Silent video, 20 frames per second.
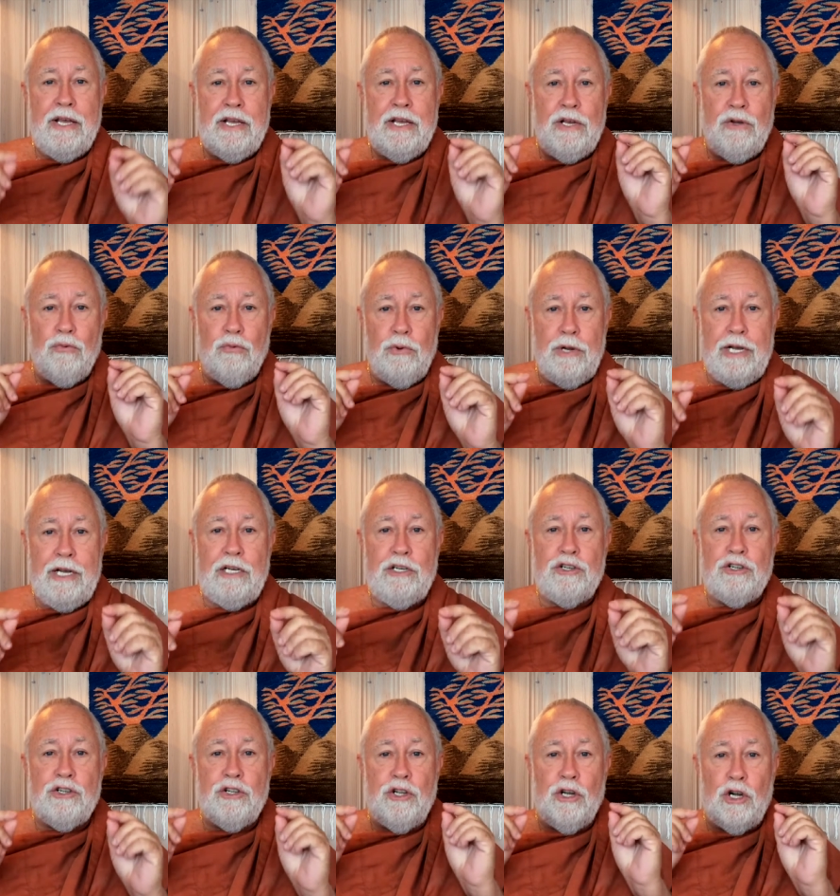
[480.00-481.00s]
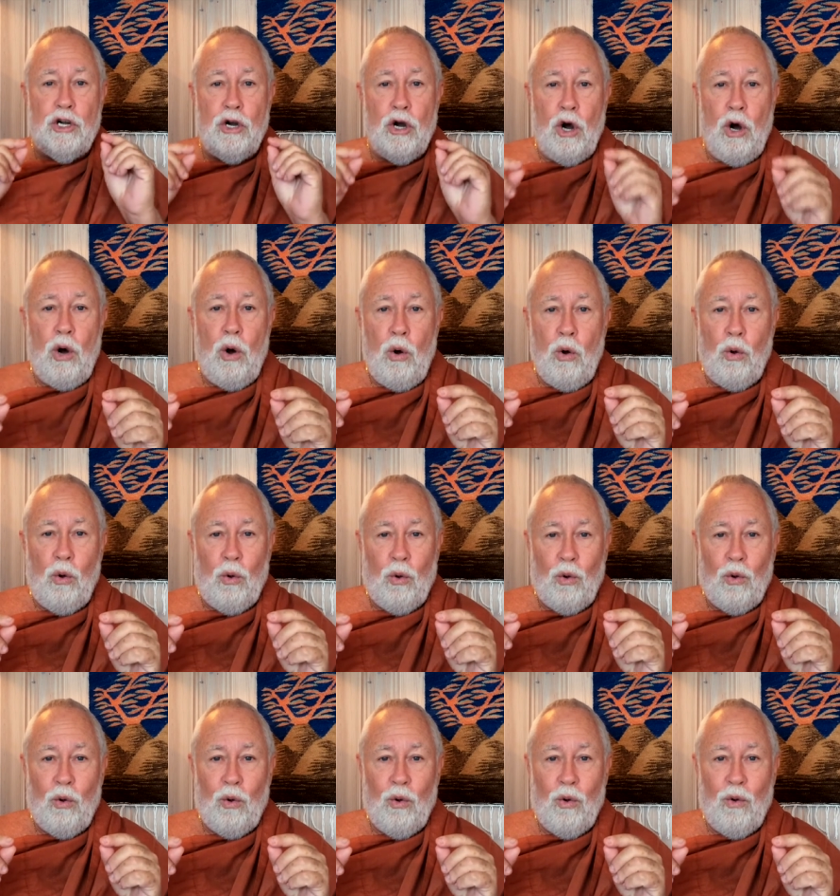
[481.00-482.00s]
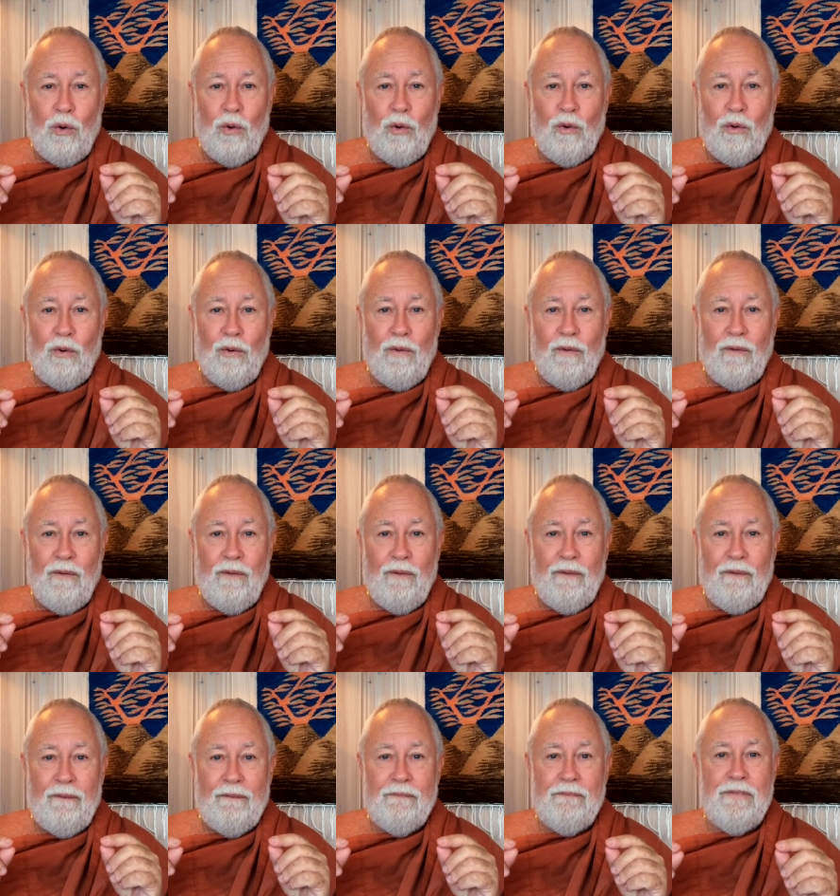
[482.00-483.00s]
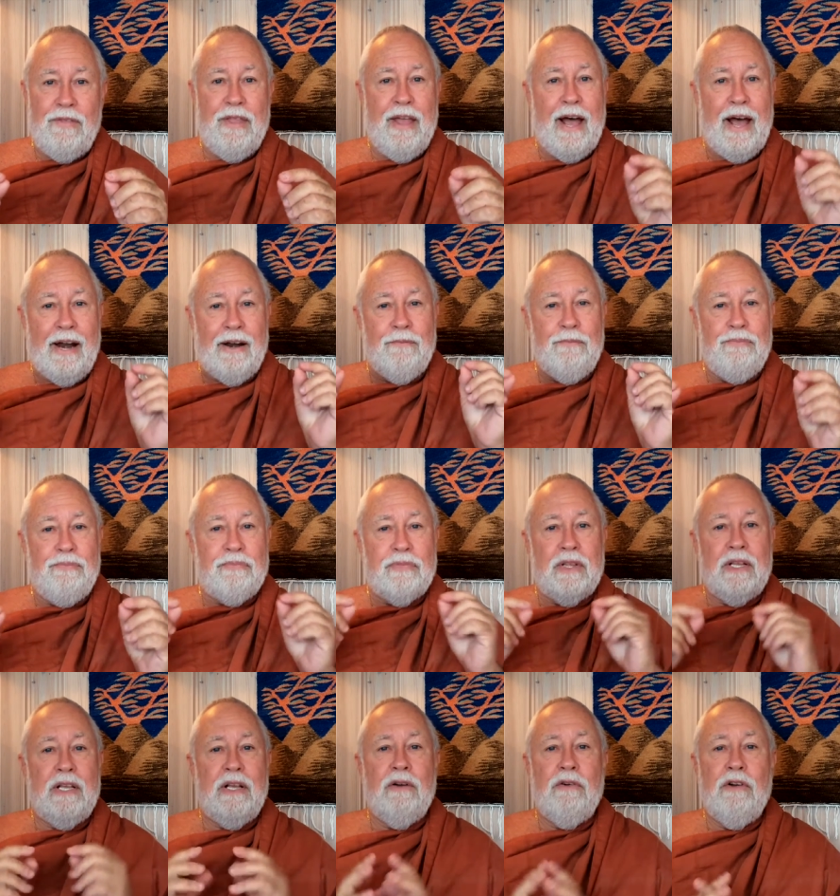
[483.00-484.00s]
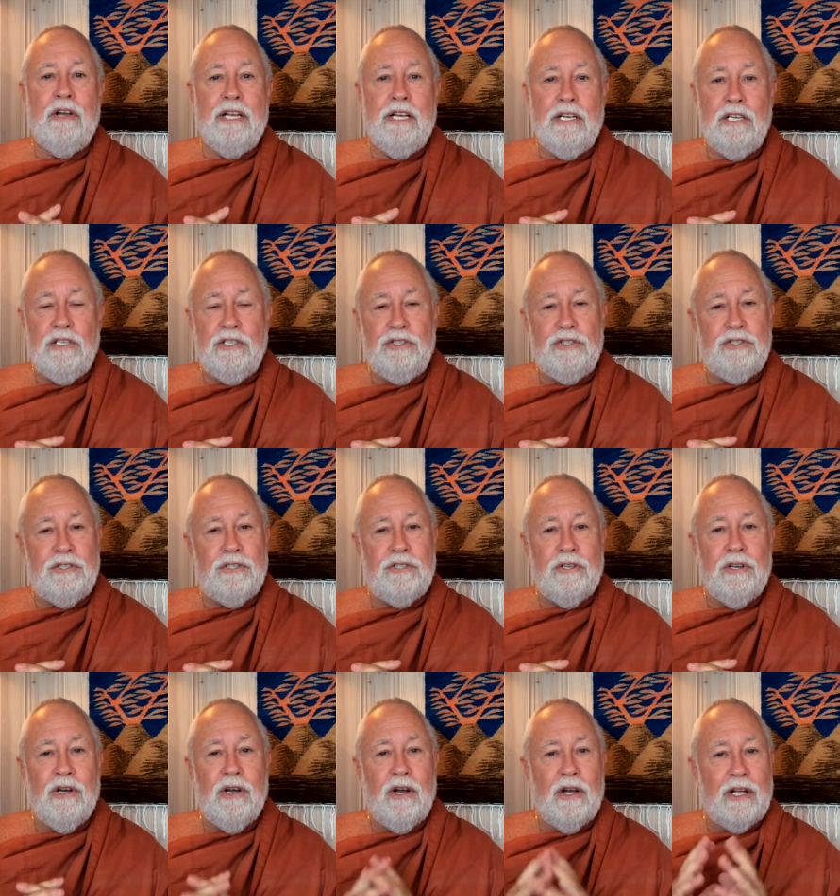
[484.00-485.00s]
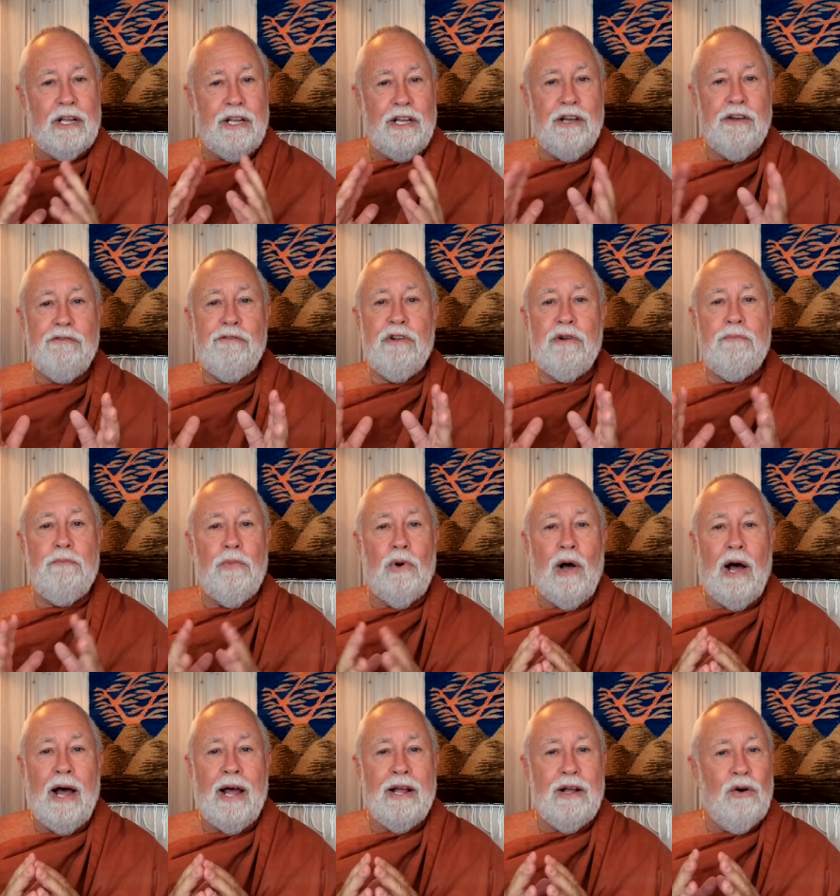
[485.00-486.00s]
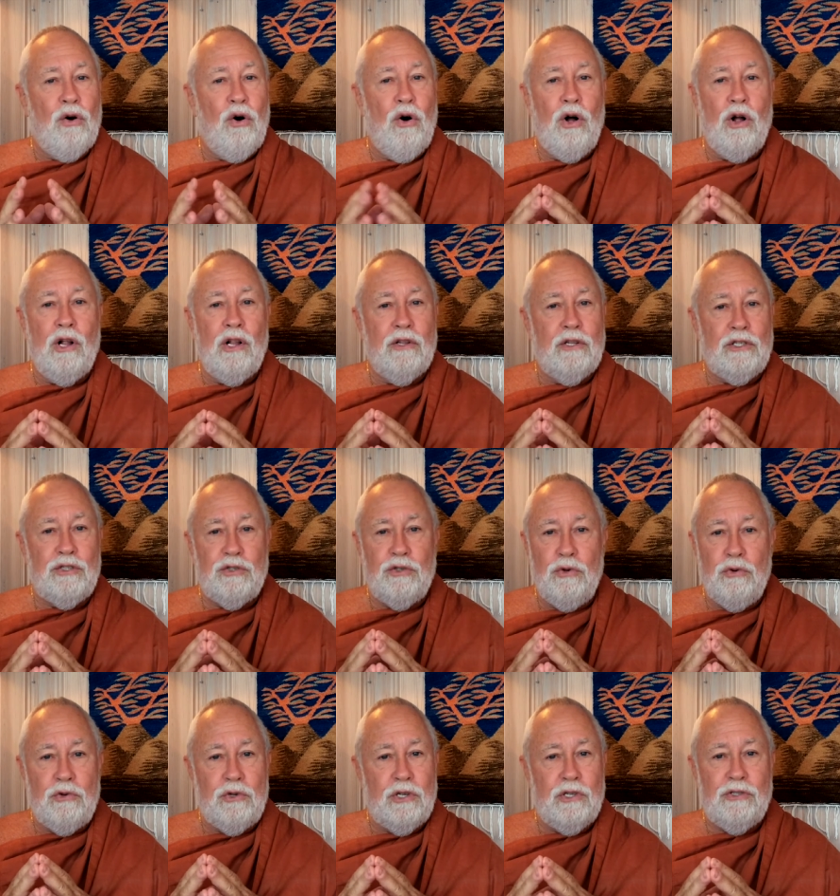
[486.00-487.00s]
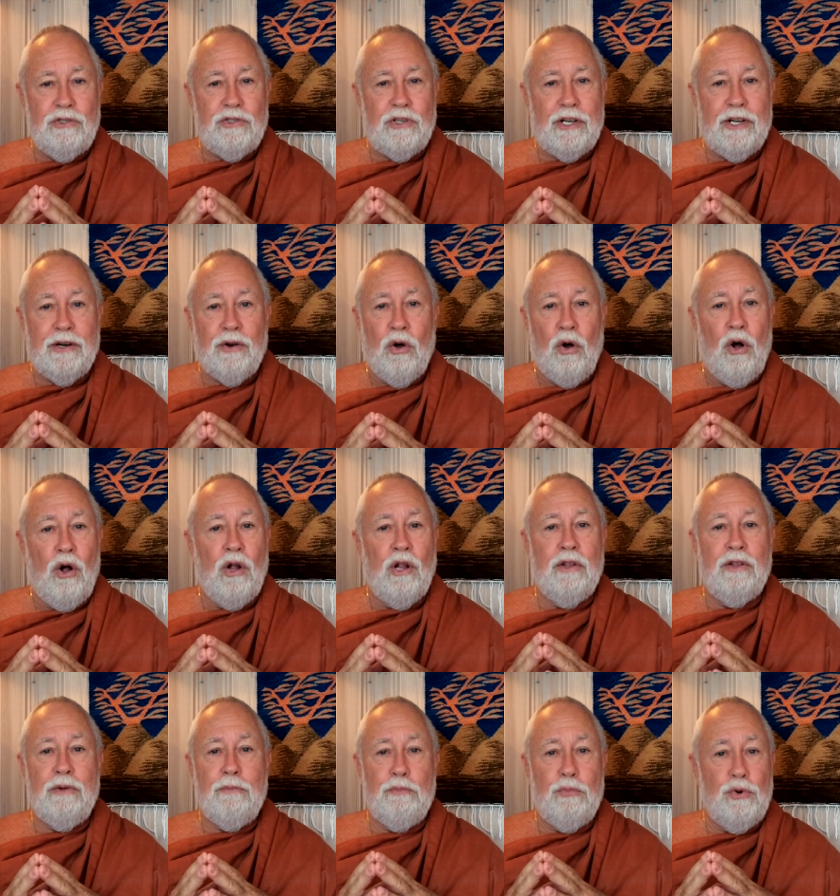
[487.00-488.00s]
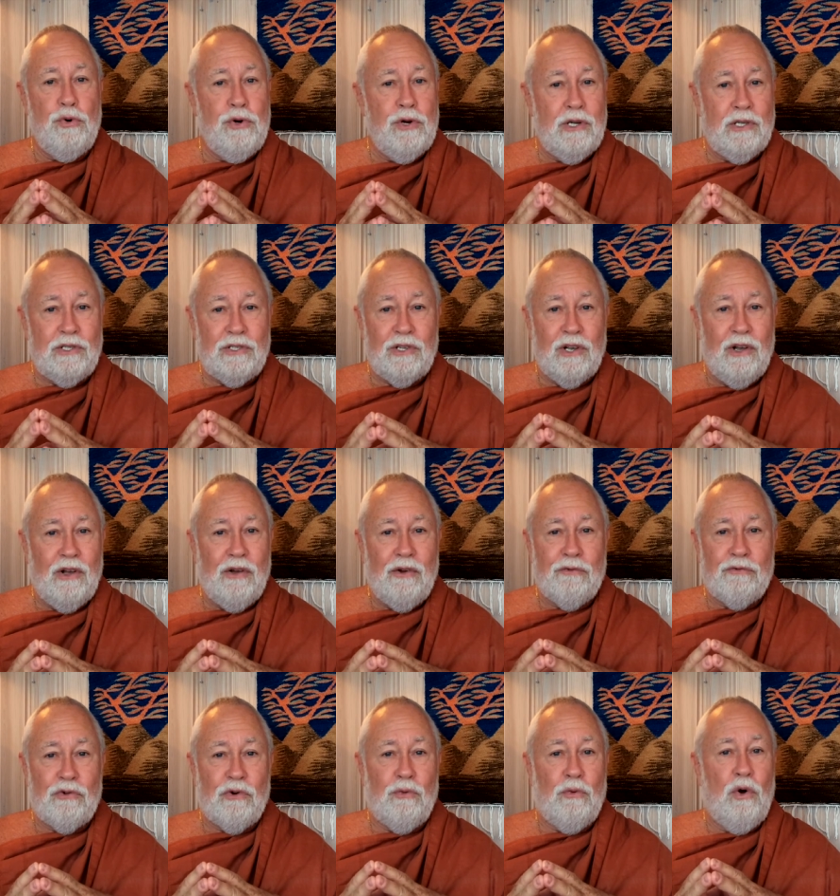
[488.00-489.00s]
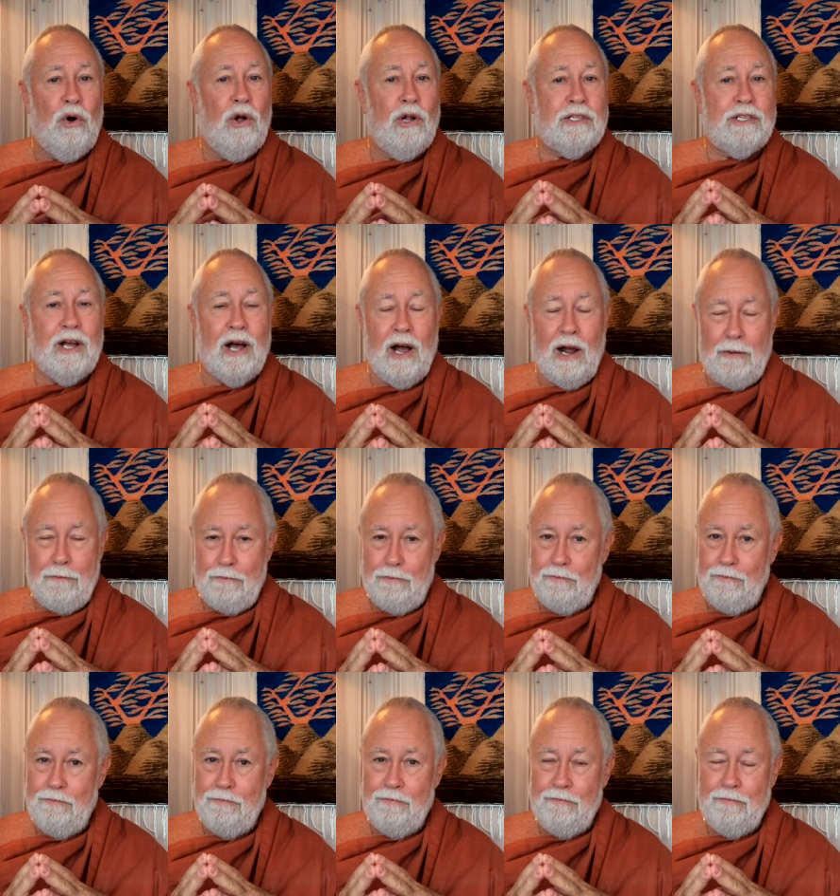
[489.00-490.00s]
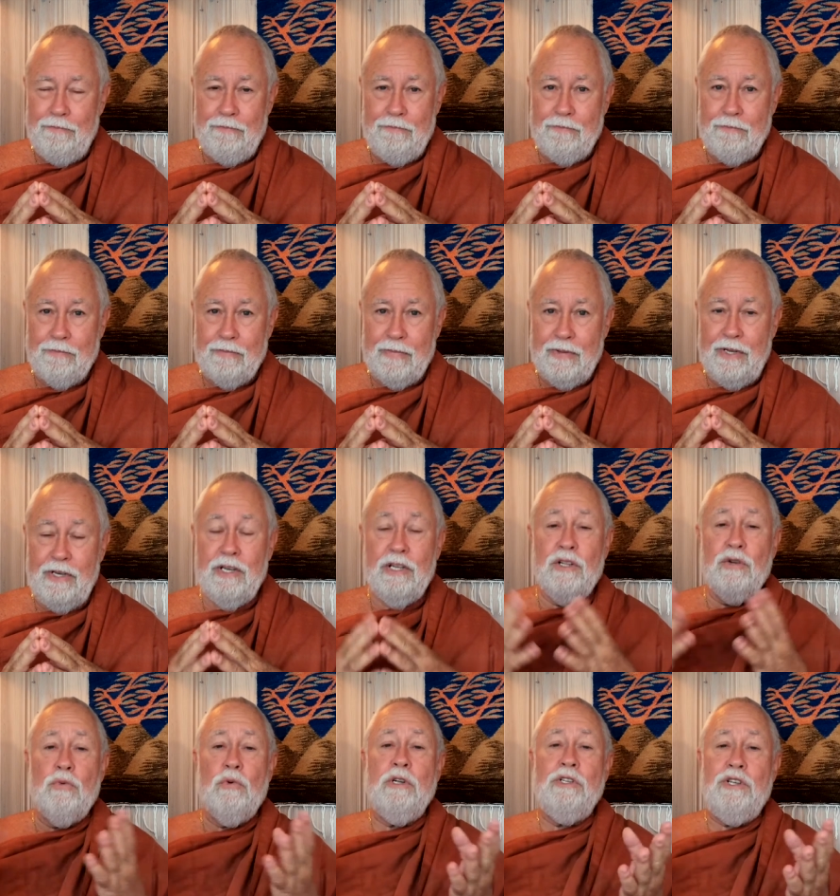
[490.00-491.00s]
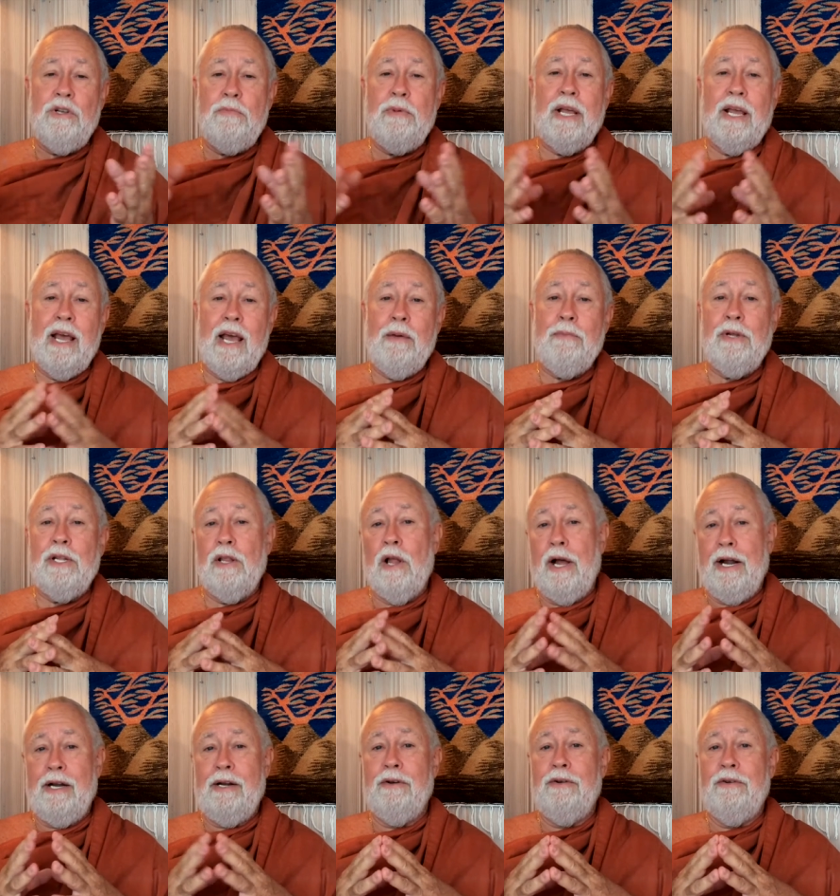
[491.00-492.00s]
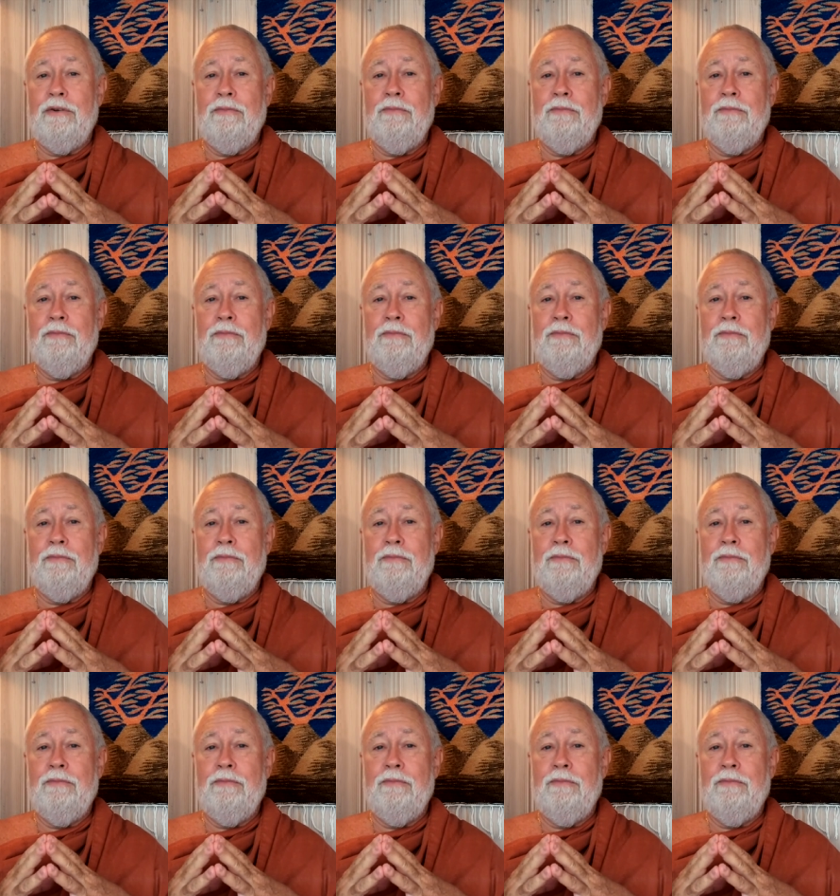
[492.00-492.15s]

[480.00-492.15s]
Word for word: he reached the goal that is given by all the suttas and all the Buddhas from all time. In other words, he became enlightened.